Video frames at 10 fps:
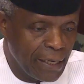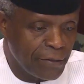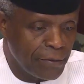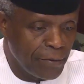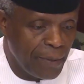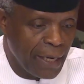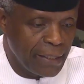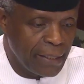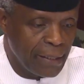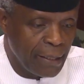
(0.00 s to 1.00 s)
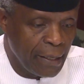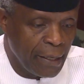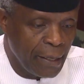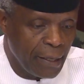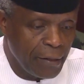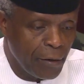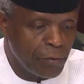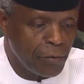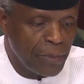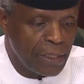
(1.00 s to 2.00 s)
National Planning, the
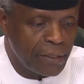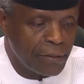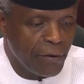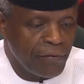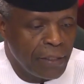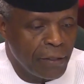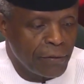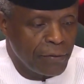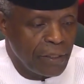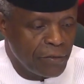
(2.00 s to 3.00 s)
Honorable Minister of Industry,